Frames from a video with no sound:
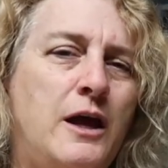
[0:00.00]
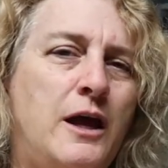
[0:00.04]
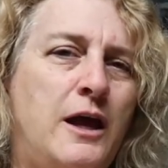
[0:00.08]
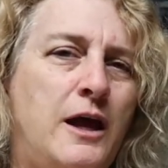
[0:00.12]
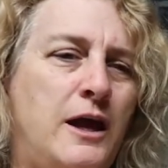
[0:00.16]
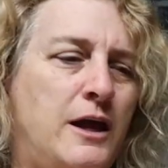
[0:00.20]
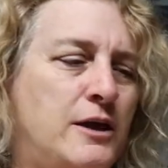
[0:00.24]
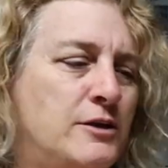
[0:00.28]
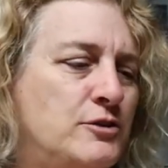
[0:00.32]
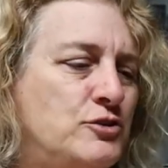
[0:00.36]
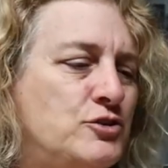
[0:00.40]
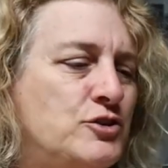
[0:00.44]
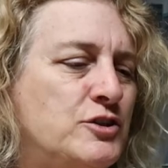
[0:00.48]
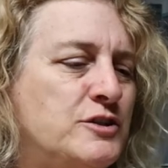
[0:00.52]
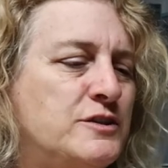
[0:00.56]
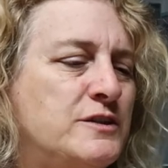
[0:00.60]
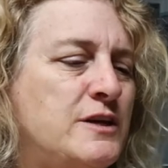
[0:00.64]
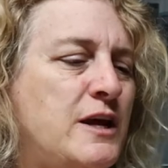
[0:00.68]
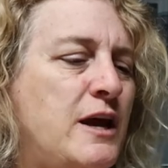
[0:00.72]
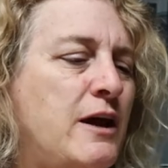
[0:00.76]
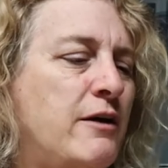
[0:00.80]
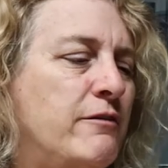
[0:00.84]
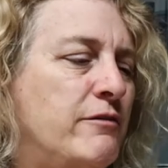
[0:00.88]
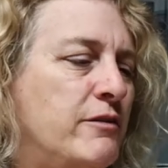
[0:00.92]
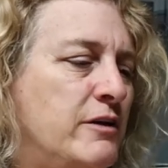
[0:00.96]
and just
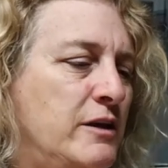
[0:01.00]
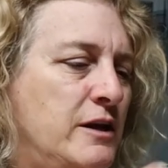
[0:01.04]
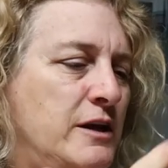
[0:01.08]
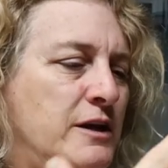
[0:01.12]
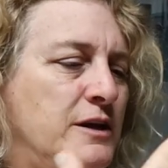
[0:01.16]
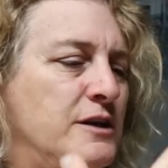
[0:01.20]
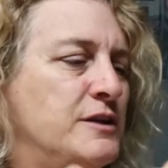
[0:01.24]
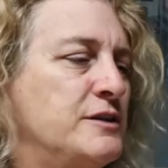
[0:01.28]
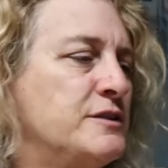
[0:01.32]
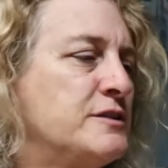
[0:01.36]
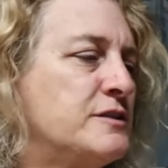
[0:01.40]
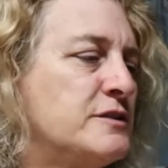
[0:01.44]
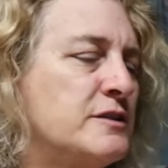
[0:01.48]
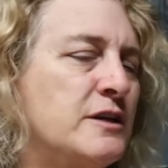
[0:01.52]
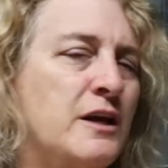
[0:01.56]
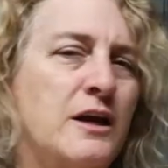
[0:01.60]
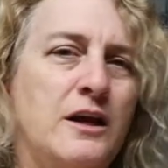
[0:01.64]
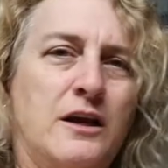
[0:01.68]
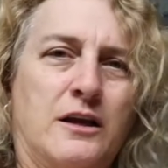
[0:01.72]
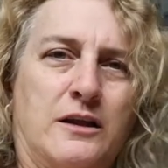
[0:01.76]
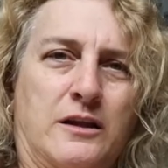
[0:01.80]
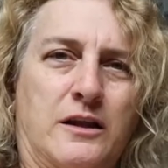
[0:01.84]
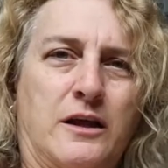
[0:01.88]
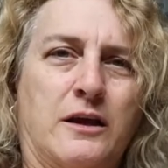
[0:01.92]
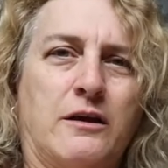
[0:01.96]
have it as
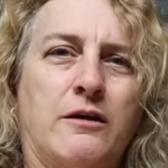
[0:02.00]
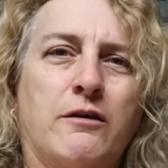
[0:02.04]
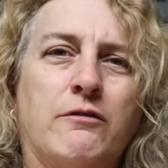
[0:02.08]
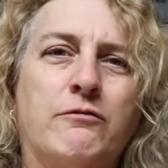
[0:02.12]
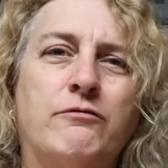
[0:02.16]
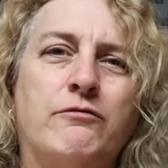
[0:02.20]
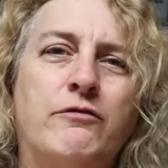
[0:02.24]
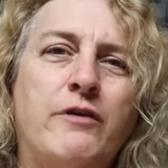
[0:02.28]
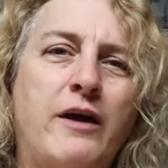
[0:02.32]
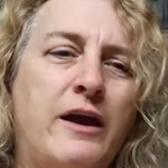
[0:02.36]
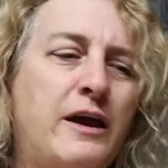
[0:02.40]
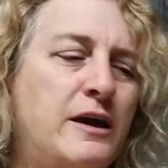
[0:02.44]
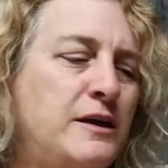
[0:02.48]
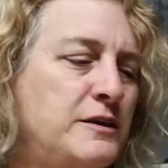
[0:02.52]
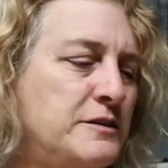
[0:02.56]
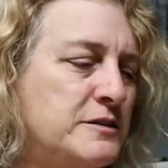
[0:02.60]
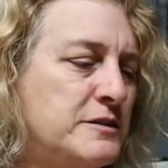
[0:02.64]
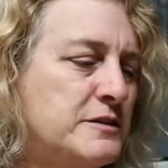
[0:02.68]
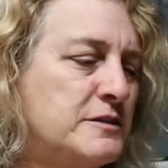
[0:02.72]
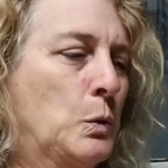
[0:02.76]
like a vase,